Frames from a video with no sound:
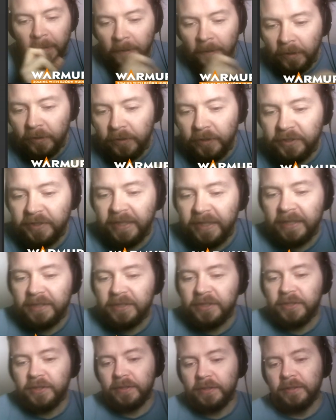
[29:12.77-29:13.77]

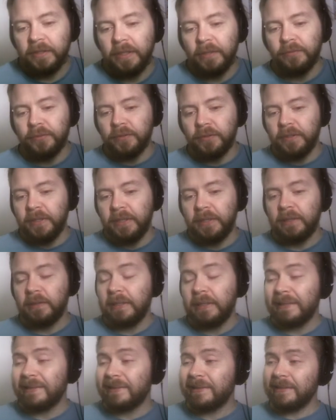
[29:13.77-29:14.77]
Crosshatch and Rooney,
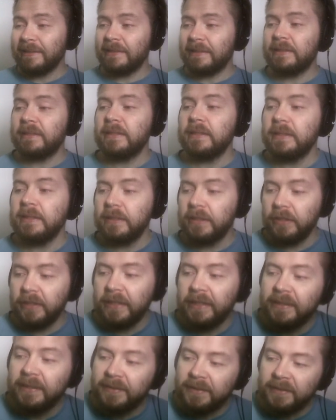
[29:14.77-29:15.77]
it's
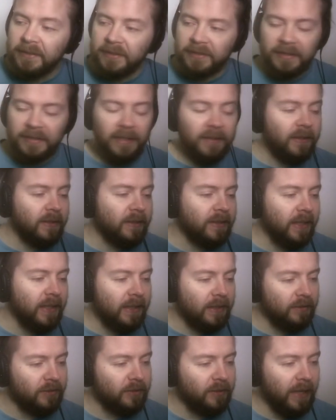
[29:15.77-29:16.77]
easier said than
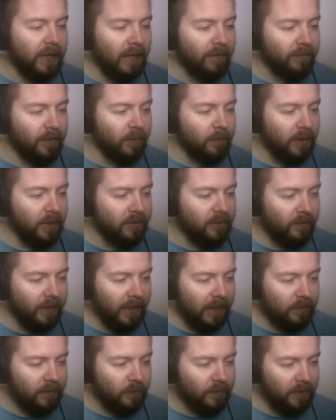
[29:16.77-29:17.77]
done to have them
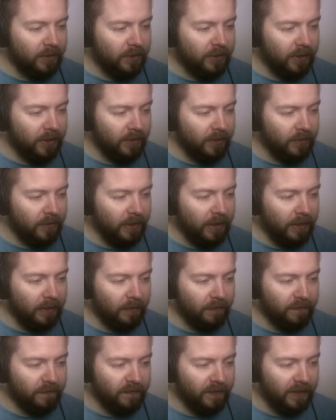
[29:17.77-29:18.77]
interact with each other and
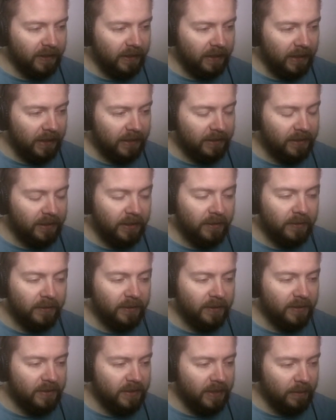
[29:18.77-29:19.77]
feel like they are in
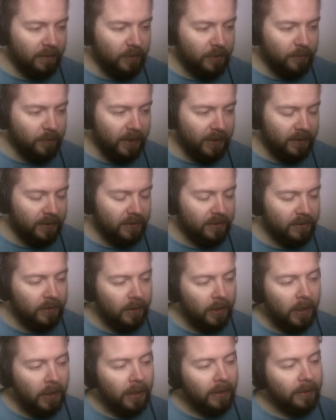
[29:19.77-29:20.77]
the same space.
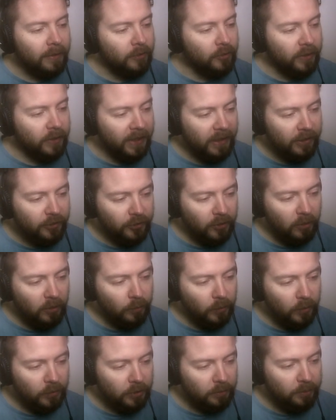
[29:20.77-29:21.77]
You can draw
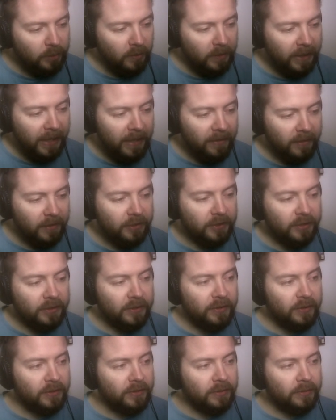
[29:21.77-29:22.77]
multiple
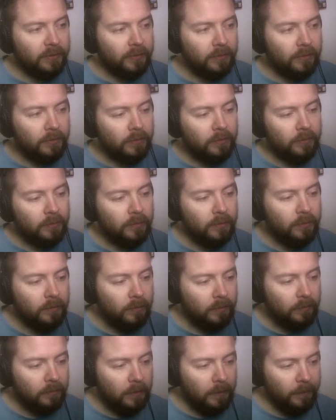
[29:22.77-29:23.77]
characters.
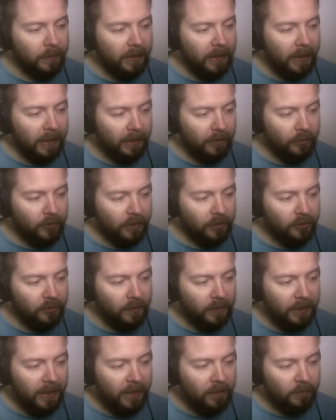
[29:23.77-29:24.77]
I mean, you can do
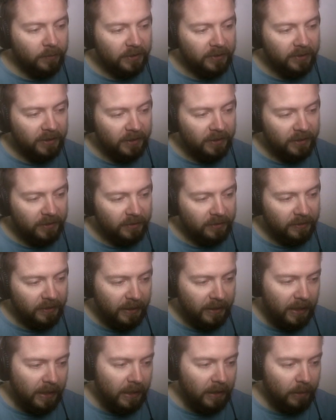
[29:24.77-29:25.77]
anatomy studies,
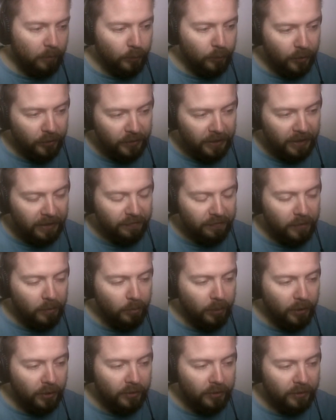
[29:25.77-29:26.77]
body after
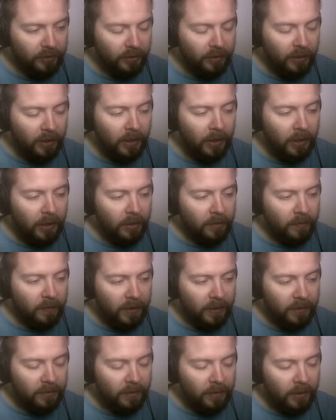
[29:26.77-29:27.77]
body,
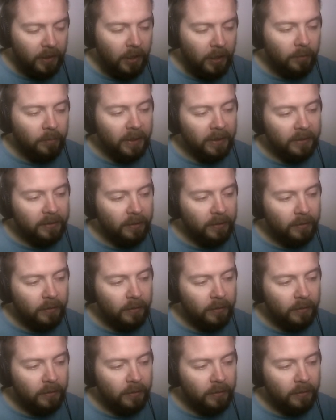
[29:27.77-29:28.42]
right? But